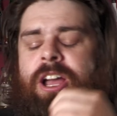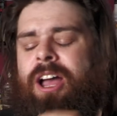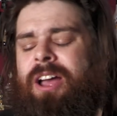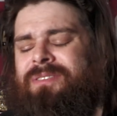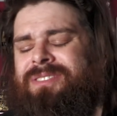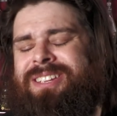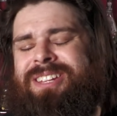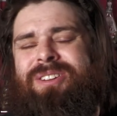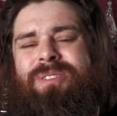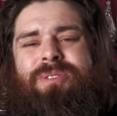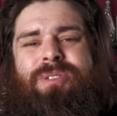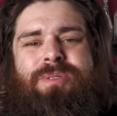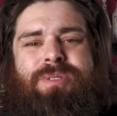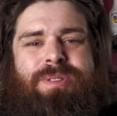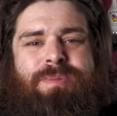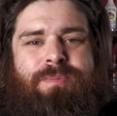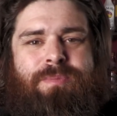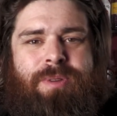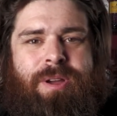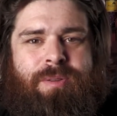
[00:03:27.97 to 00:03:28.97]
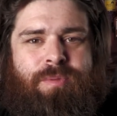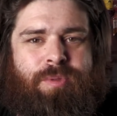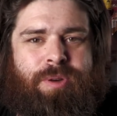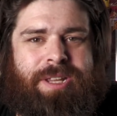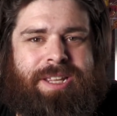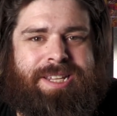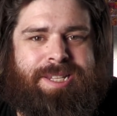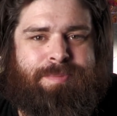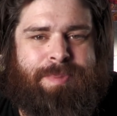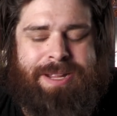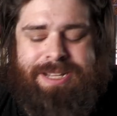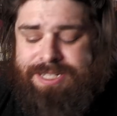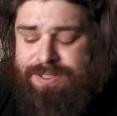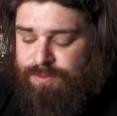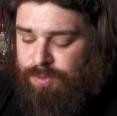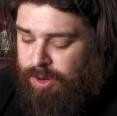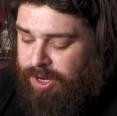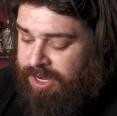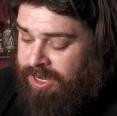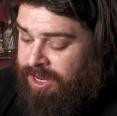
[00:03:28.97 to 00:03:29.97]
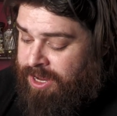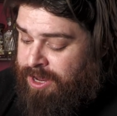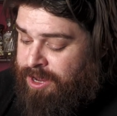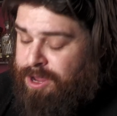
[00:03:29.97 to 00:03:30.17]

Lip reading: Obviously, don't use a really expensive one,